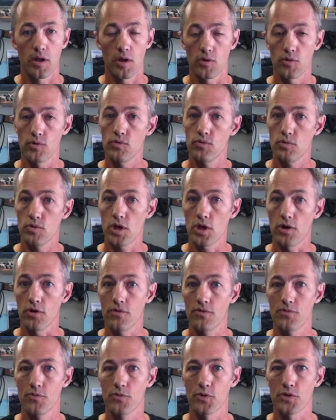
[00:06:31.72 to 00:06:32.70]
and you
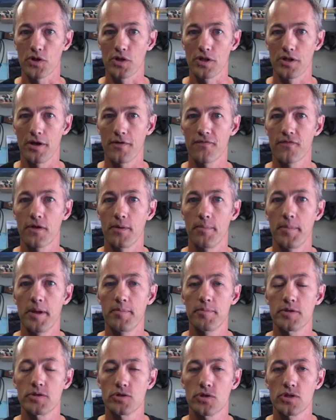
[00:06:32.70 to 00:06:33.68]
know, with enough
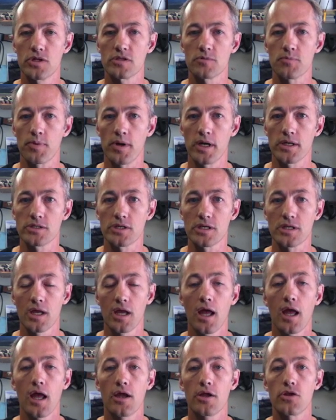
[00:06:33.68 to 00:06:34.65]
commitment to this project,
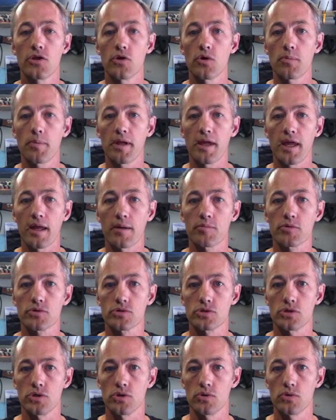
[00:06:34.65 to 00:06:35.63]
you'll be able
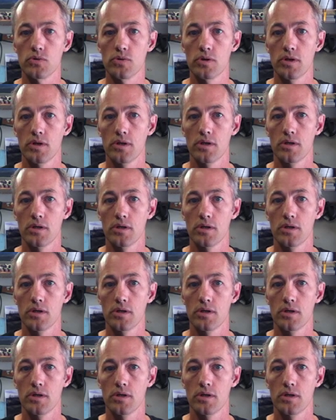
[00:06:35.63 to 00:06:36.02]
to